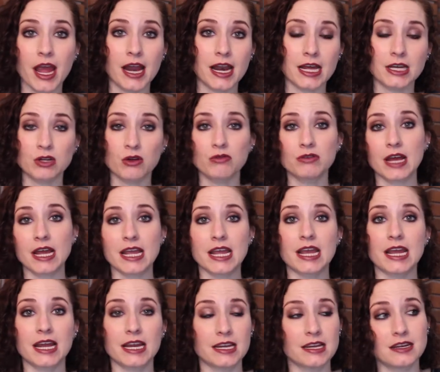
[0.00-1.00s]
and I don't like
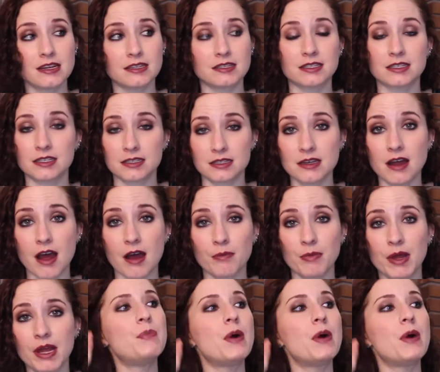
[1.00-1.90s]
it and it needs to stop.